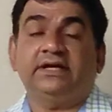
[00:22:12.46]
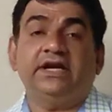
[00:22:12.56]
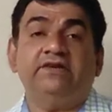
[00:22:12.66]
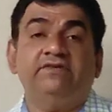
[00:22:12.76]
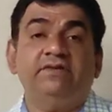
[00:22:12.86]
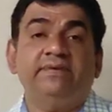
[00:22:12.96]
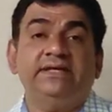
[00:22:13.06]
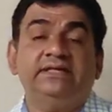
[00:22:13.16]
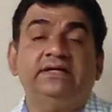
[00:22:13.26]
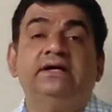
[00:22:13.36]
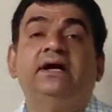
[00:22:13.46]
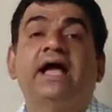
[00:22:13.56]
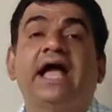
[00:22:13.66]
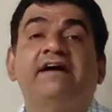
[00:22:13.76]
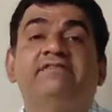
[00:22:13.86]
It will be the
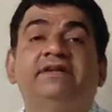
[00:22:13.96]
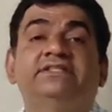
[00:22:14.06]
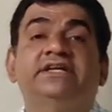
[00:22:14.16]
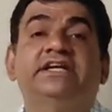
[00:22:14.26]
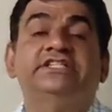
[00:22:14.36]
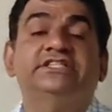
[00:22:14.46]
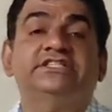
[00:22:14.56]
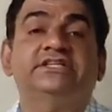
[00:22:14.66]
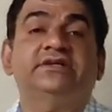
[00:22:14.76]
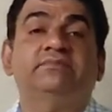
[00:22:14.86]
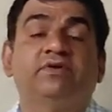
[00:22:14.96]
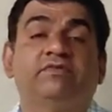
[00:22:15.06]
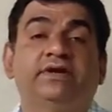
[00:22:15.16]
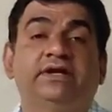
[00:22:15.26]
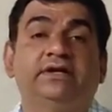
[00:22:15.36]
average adjusted
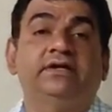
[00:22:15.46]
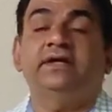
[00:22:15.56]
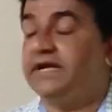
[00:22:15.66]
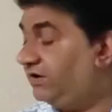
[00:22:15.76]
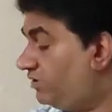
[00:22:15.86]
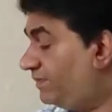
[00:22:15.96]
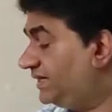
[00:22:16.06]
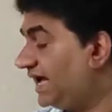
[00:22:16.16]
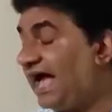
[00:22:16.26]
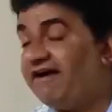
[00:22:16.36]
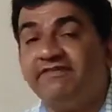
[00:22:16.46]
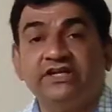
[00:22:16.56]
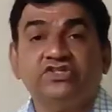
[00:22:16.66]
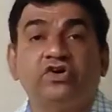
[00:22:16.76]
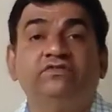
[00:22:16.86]
profit. It will be the
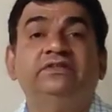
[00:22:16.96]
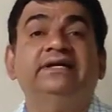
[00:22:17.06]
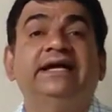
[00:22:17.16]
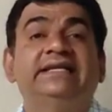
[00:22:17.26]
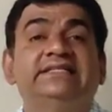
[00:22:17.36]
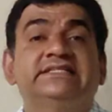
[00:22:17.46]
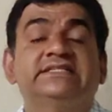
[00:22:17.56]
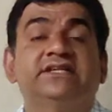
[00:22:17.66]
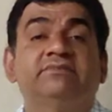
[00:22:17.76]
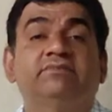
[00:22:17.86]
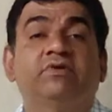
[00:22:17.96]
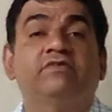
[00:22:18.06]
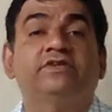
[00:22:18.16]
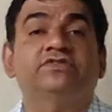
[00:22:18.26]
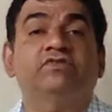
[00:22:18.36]
average of the adjusted
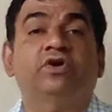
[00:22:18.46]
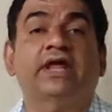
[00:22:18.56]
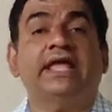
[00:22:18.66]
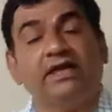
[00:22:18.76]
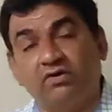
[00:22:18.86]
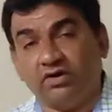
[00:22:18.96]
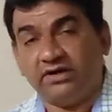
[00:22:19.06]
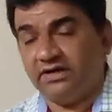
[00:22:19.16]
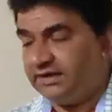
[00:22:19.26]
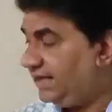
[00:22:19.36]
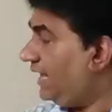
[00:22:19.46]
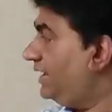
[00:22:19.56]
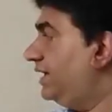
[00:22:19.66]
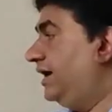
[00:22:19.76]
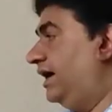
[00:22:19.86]
profits what I got. Okay?
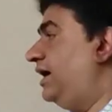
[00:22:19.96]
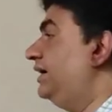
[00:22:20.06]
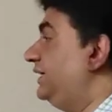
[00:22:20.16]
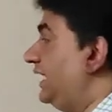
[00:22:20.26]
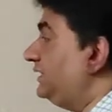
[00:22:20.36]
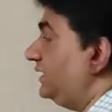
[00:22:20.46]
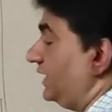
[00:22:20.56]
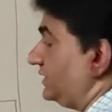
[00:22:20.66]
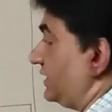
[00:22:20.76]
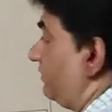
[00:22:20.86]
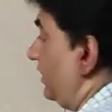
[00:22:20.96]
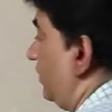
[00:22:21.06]
Take the next step.